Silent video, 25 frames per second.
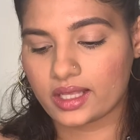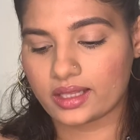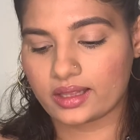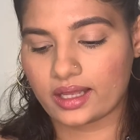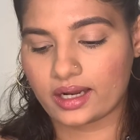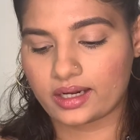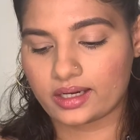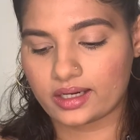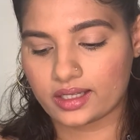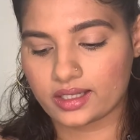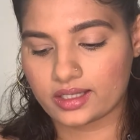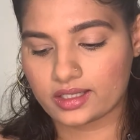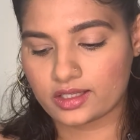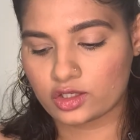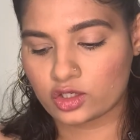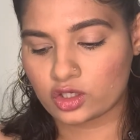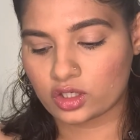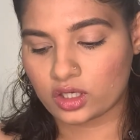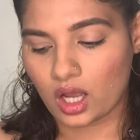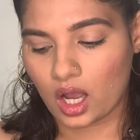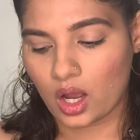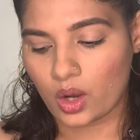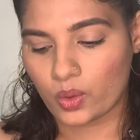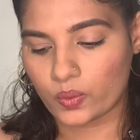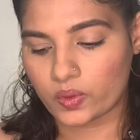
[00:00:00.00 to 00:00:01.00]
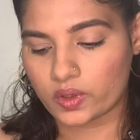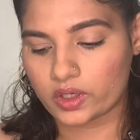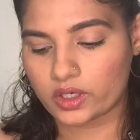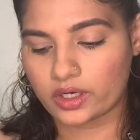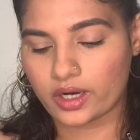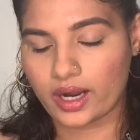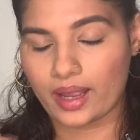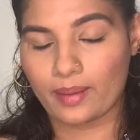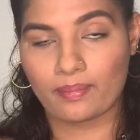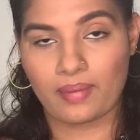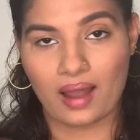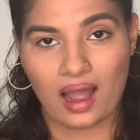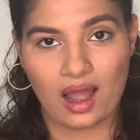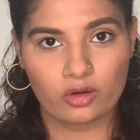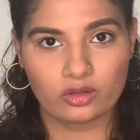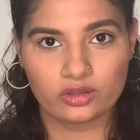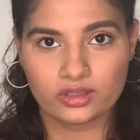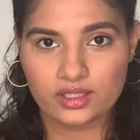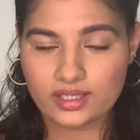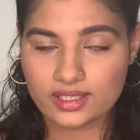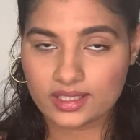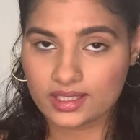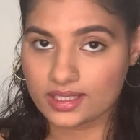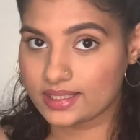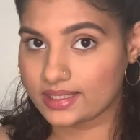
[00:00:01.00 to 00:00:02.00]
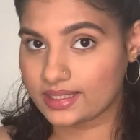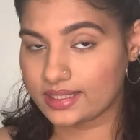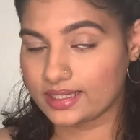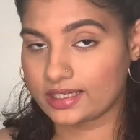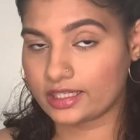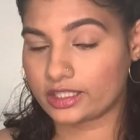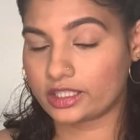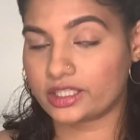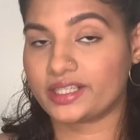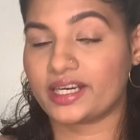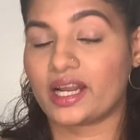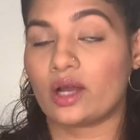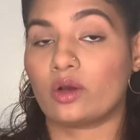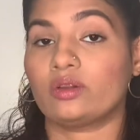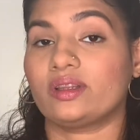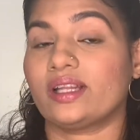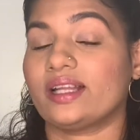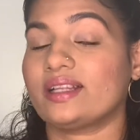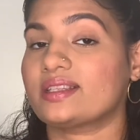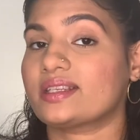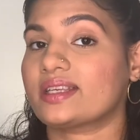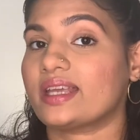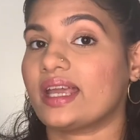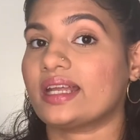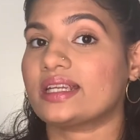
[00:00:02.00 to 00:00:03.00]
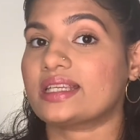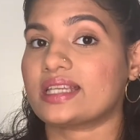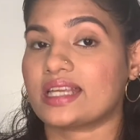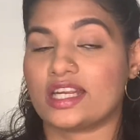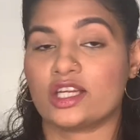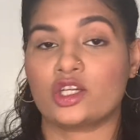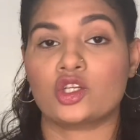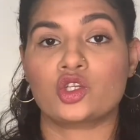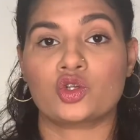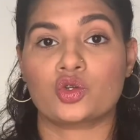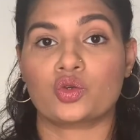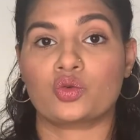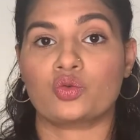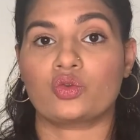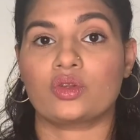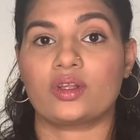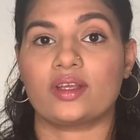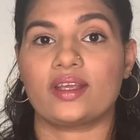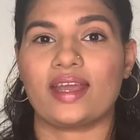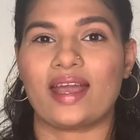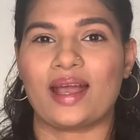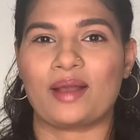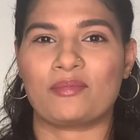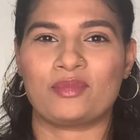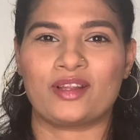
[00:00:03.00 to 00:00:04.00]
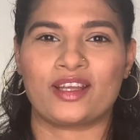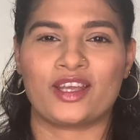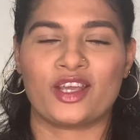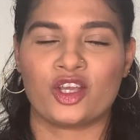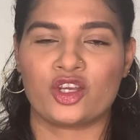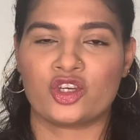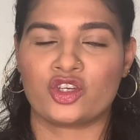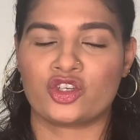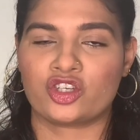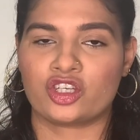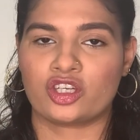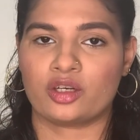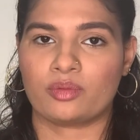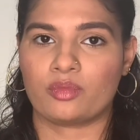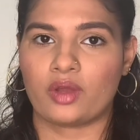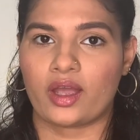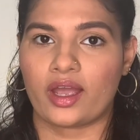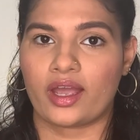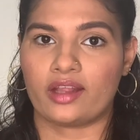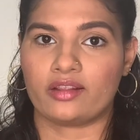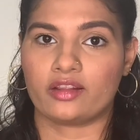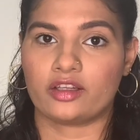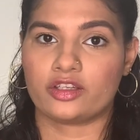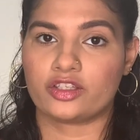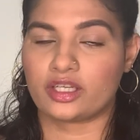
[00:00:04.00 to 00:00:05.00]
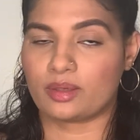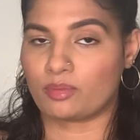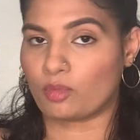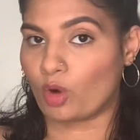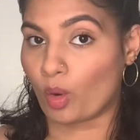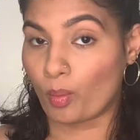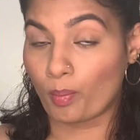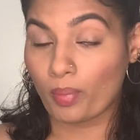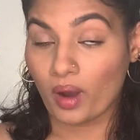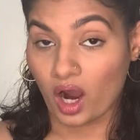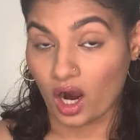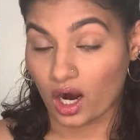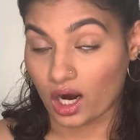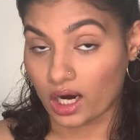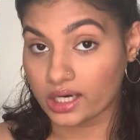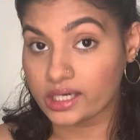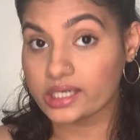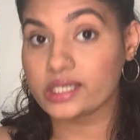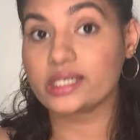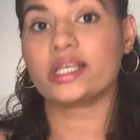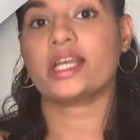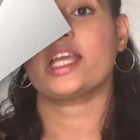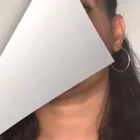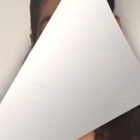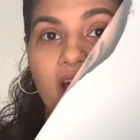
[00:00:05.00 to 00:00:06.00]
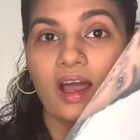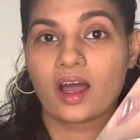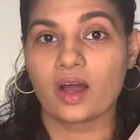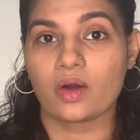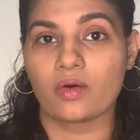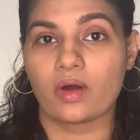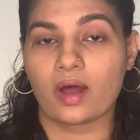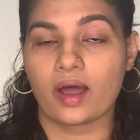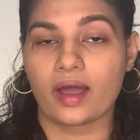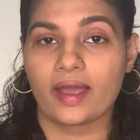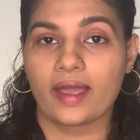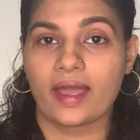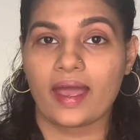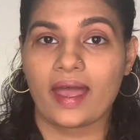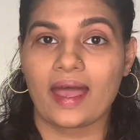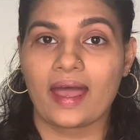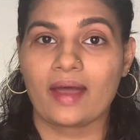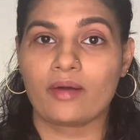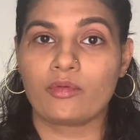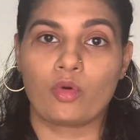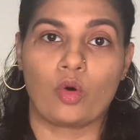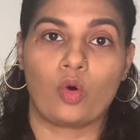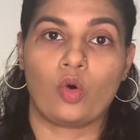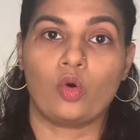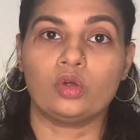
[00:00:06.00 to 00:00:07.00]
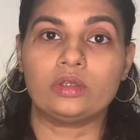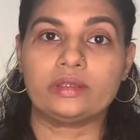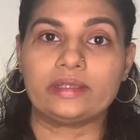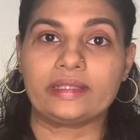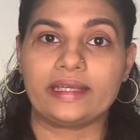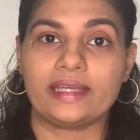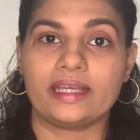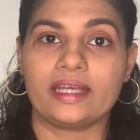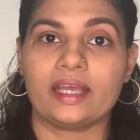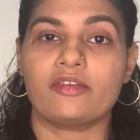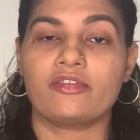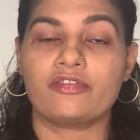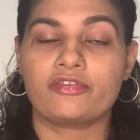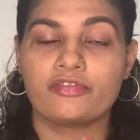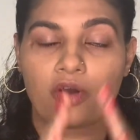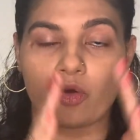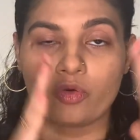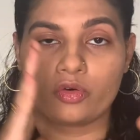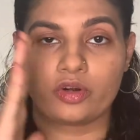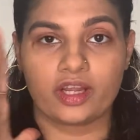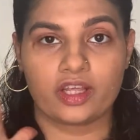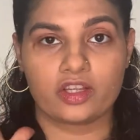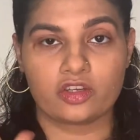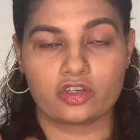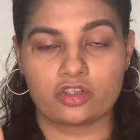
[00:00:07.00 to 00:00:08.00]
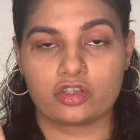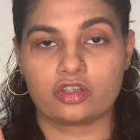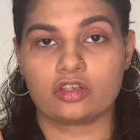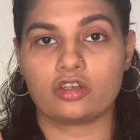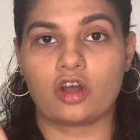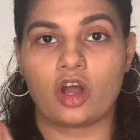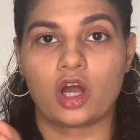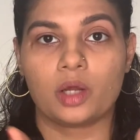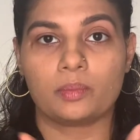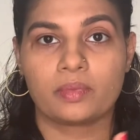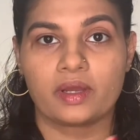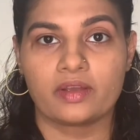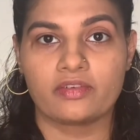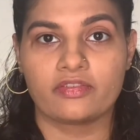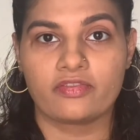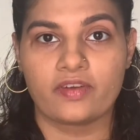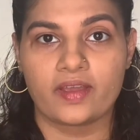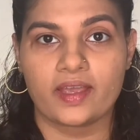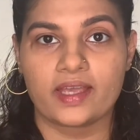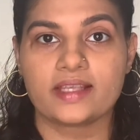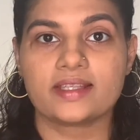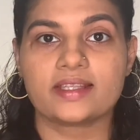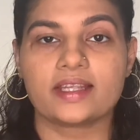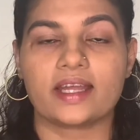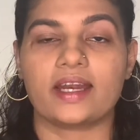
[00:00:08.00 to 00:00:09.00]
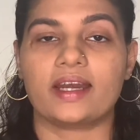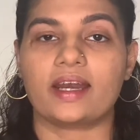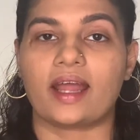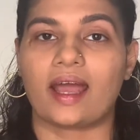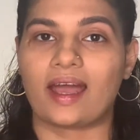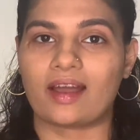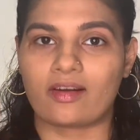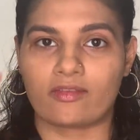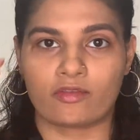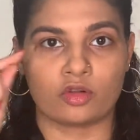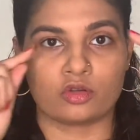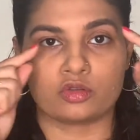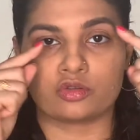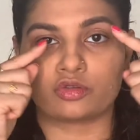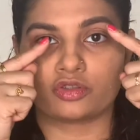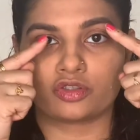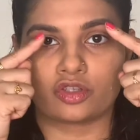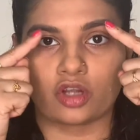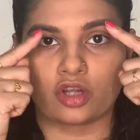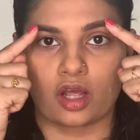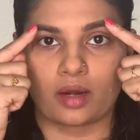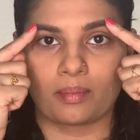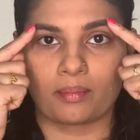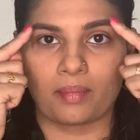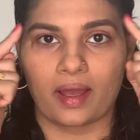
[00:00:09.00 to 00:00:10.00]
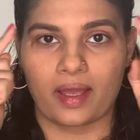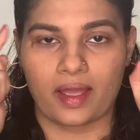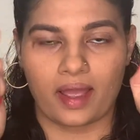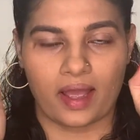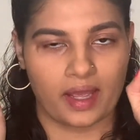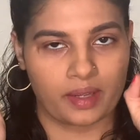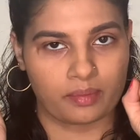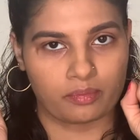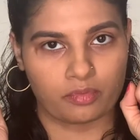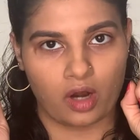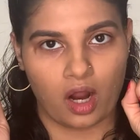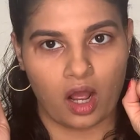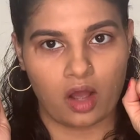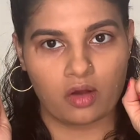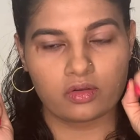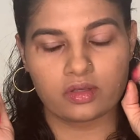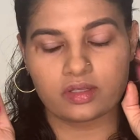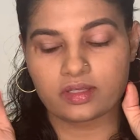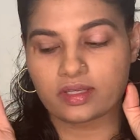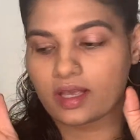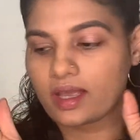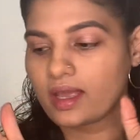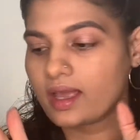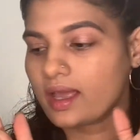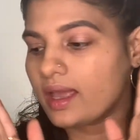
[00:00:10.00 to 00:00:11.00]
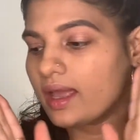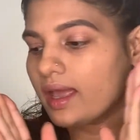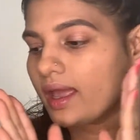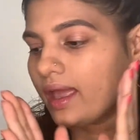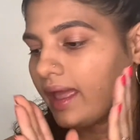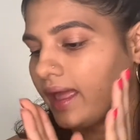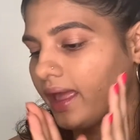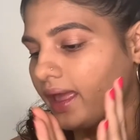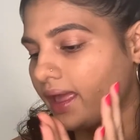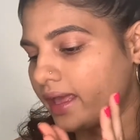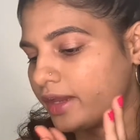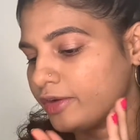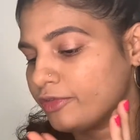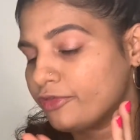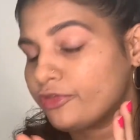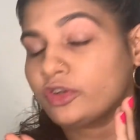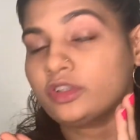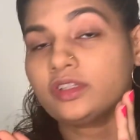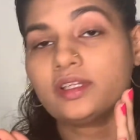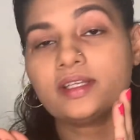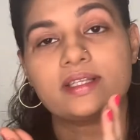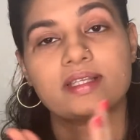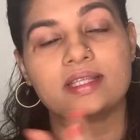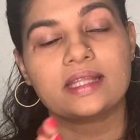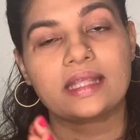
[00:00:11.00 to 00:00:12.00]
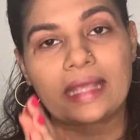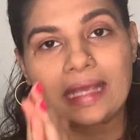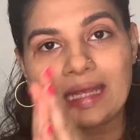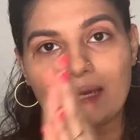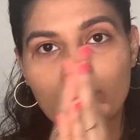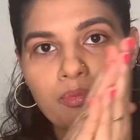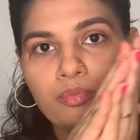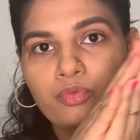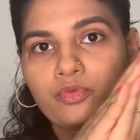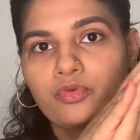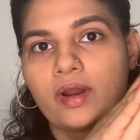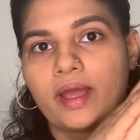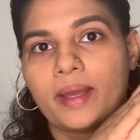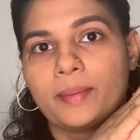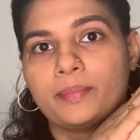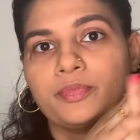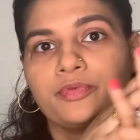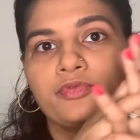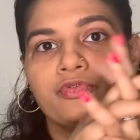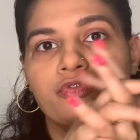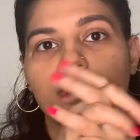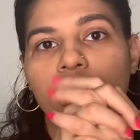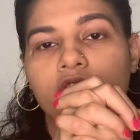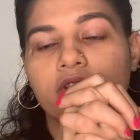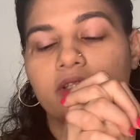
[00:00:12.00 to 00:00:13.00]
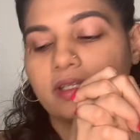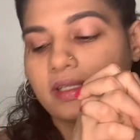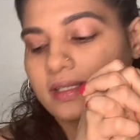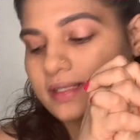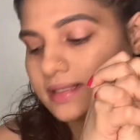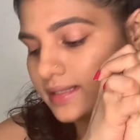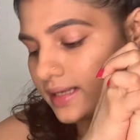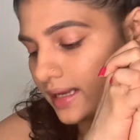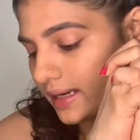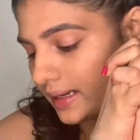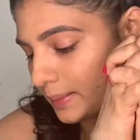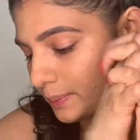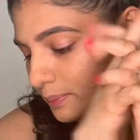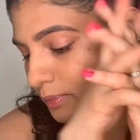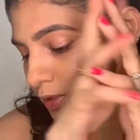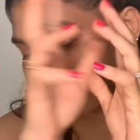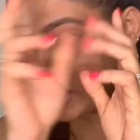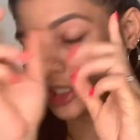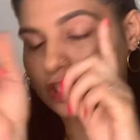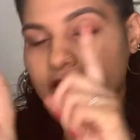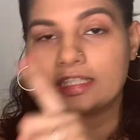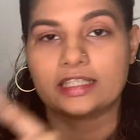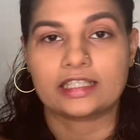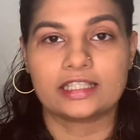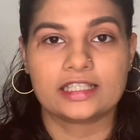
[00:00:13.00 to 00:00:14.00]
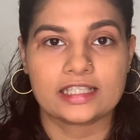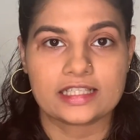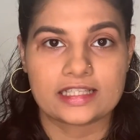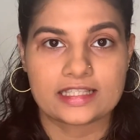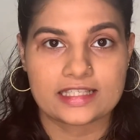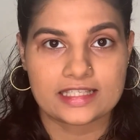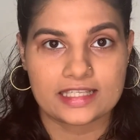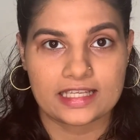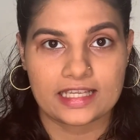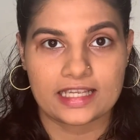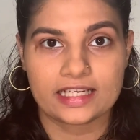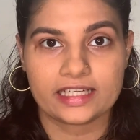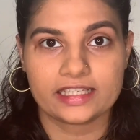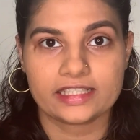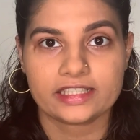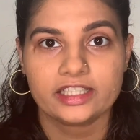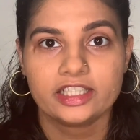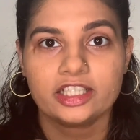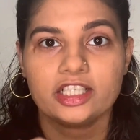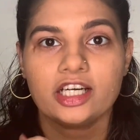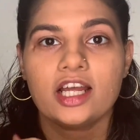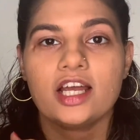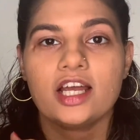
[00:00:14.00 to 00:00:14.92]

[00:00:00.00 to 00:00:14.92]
that is to cover about this concealer, now let's get into the application and the demo part. Right now I have only foundation on my face, and I have also done my eyebrows. And for the skin prep for this particular concealer,